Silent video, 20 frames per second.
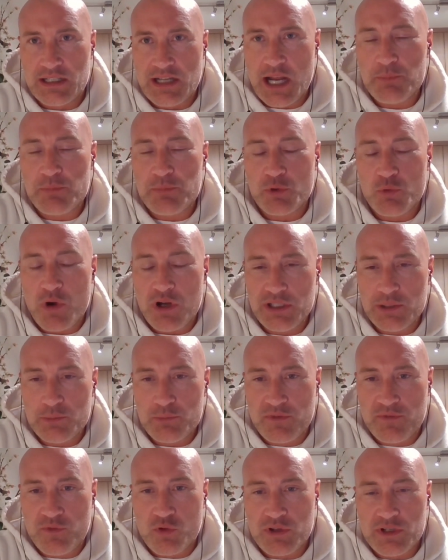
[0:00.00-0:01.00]

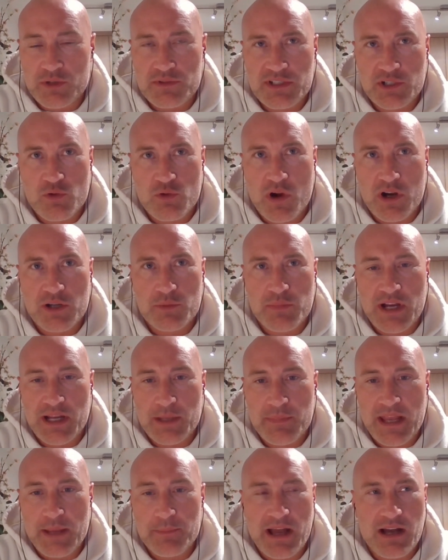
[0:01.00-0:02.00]
Hyperwallet before it was acquired
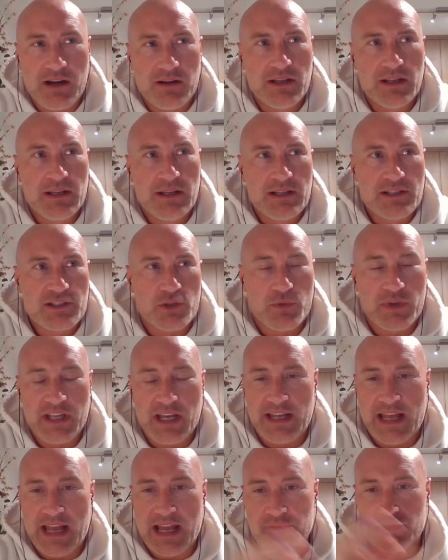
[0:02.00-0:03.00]
by PayPal. So we
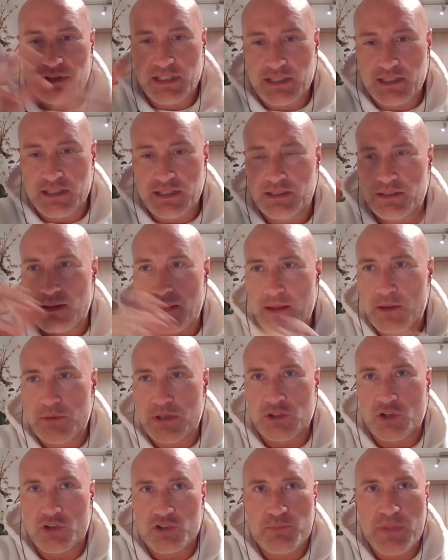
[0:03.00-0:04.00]
kind of have like
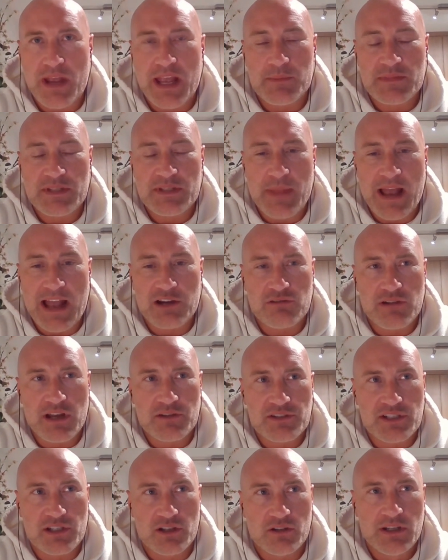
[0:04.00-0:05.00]
a large payments
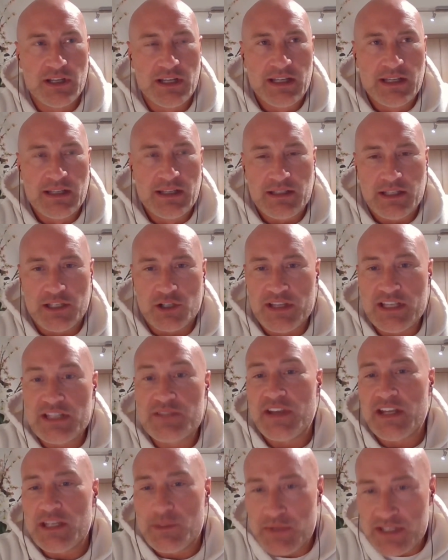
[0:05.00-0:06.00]
background. So,
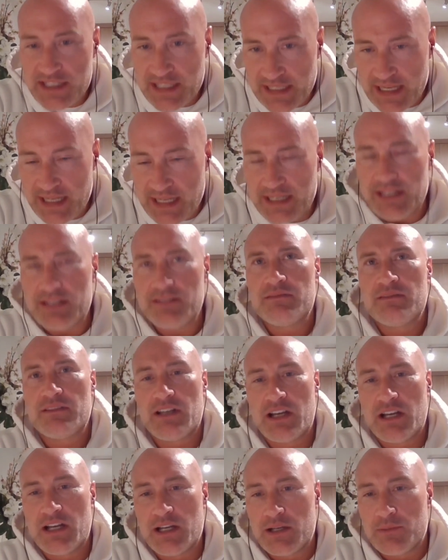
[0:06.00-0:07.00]
he's Vietnamese Canadian.
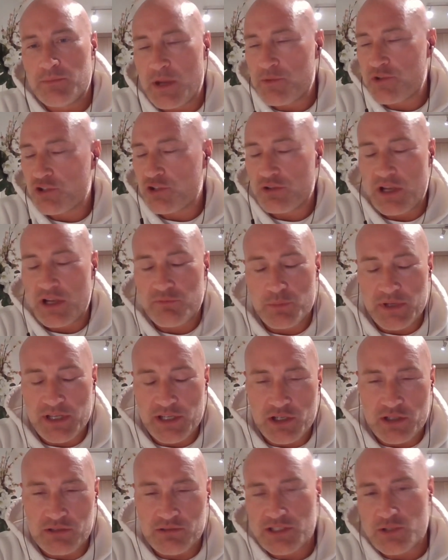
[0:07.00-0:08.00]
I'm sure
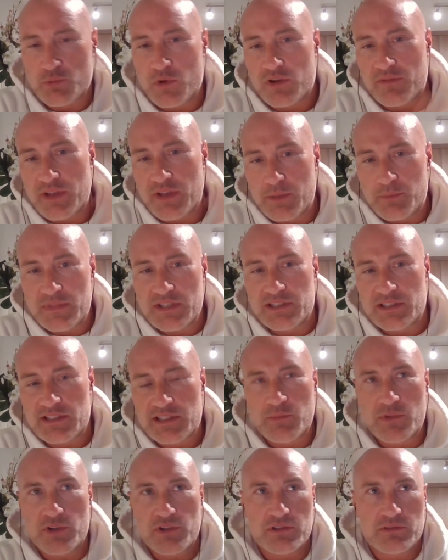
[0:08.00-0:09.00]
everybody is aware of him. He's
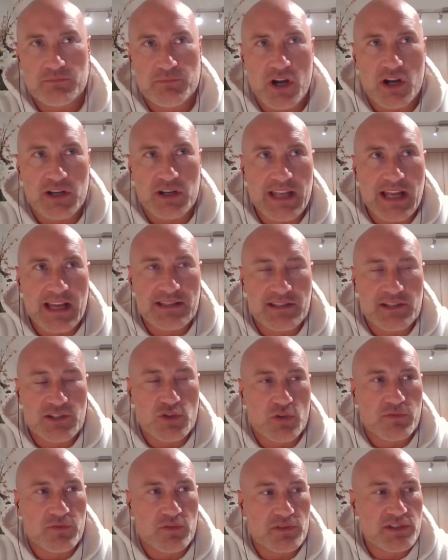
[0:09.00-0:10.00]
done some other podcasts
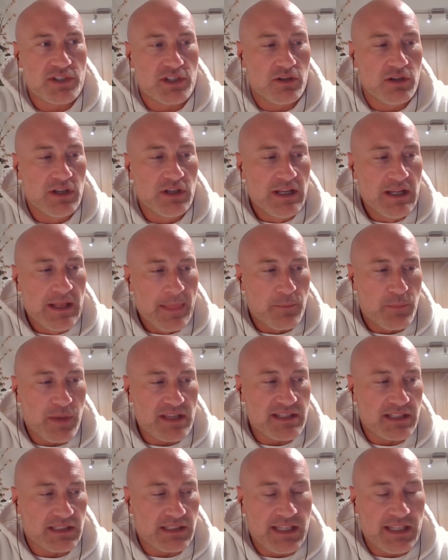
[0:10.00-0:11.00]
and so forth. So
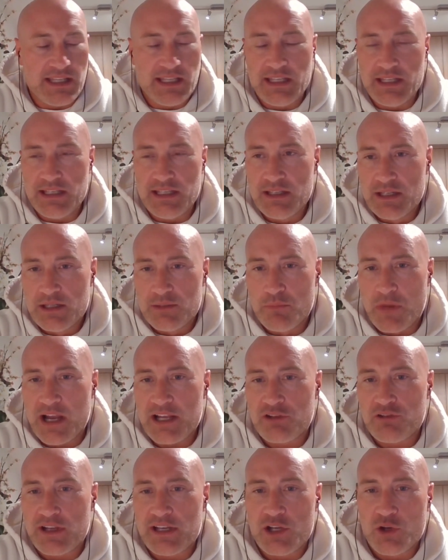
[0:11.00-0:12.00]
basically, he
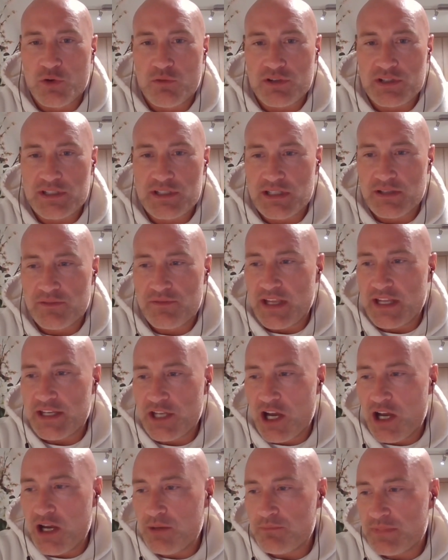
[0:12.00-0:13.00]
migrated over to
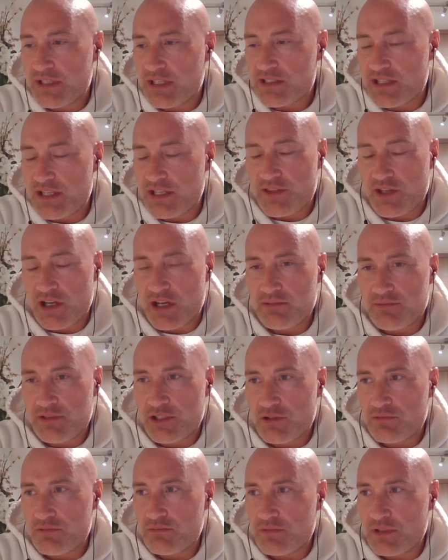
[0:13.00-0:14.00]
Vietnam because he
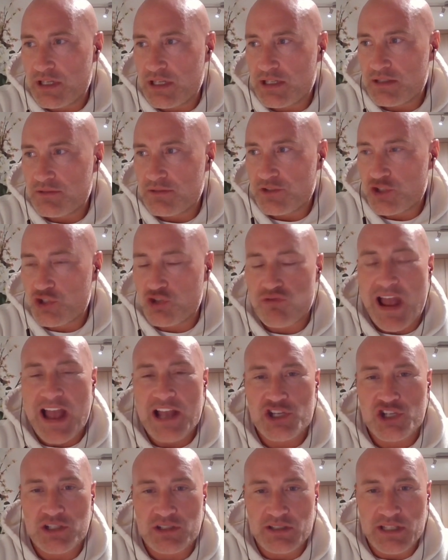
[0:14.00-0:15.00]
thought, the
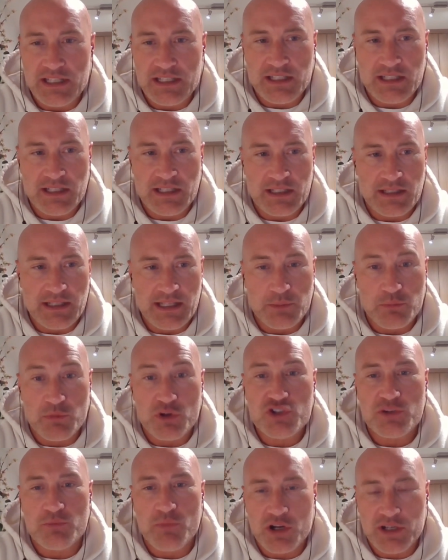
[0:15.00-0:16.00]
traction in
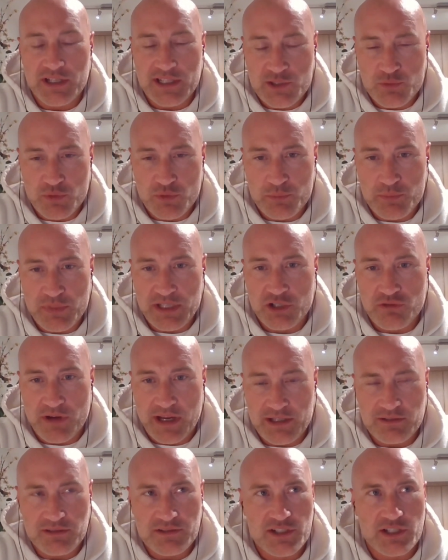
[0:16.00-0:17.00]
emerging markets would be
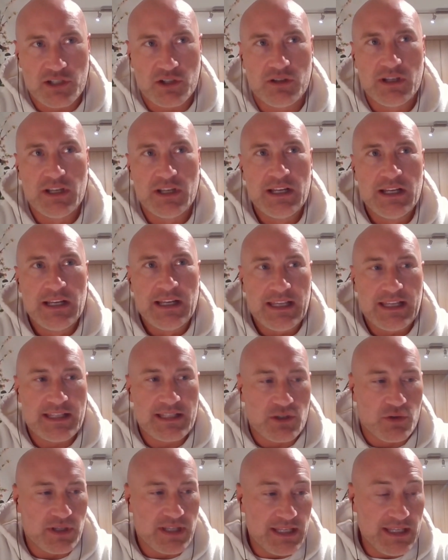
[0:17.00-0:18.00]
greater. So
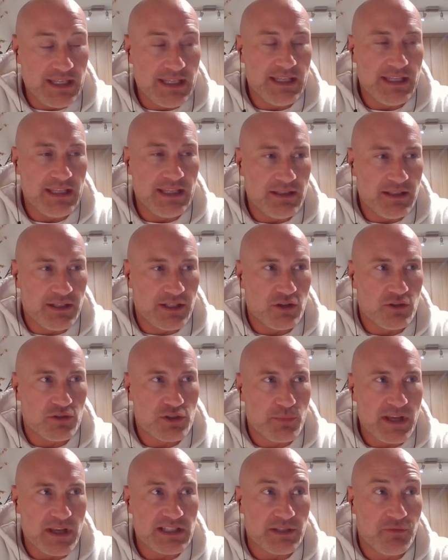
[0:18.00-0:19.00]

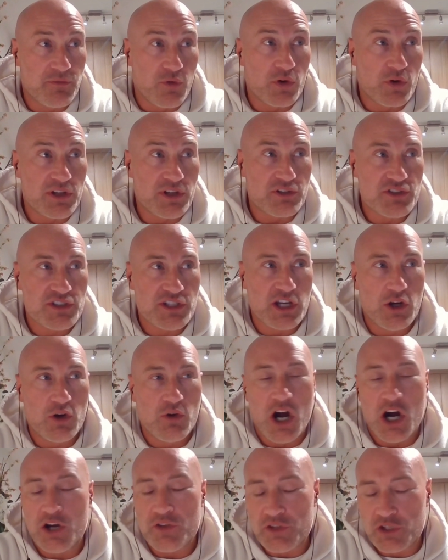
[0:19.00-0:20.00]
basically 4 years
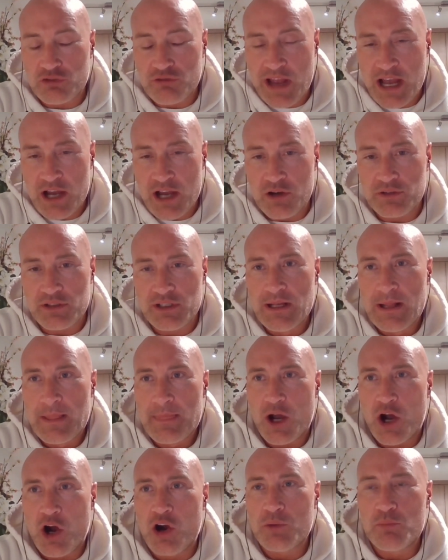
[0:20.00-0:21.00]
ago on the ground,
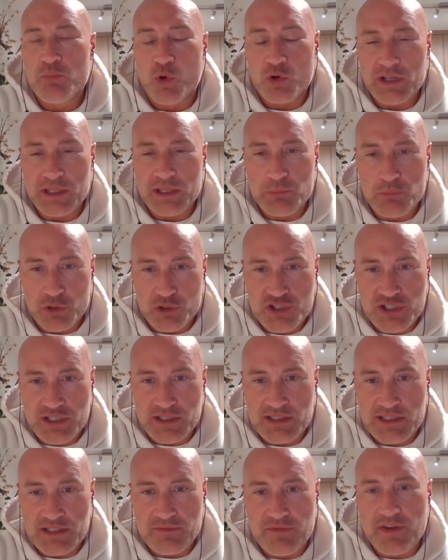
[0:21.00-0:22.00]
onboarding
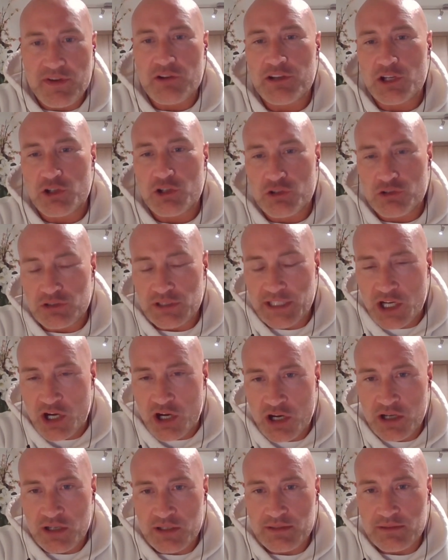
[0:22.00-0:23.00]
merchants very early
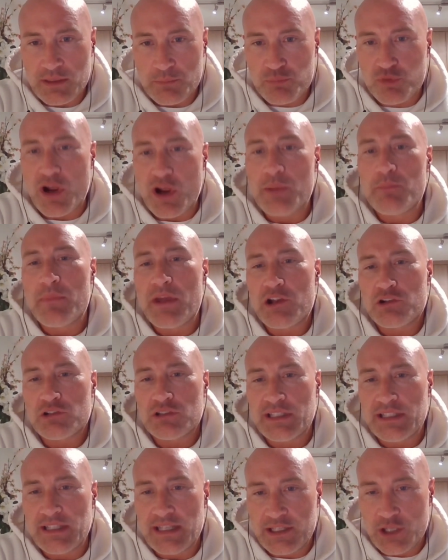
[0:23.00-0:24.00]
on,
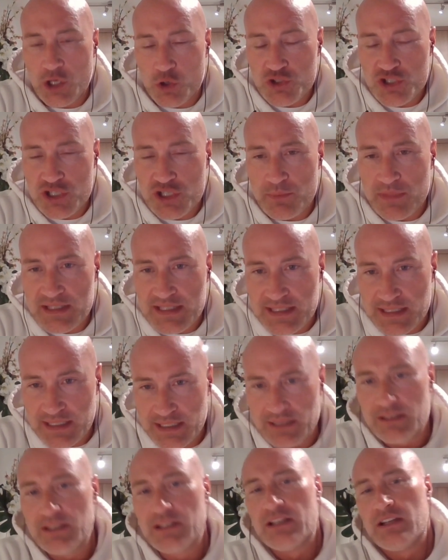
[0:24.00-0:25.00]
primarily in Ho Chi Minh
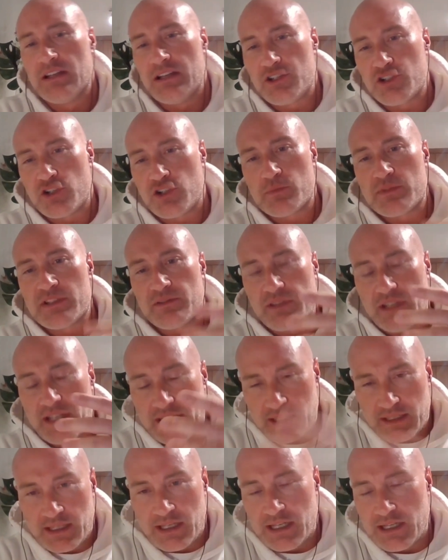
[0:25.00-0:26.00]
City in terms of
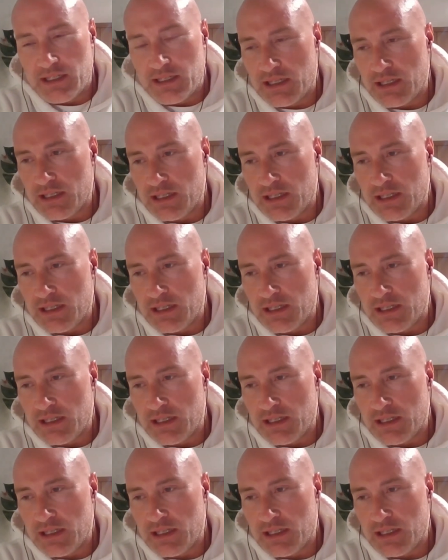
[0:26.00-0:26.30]
like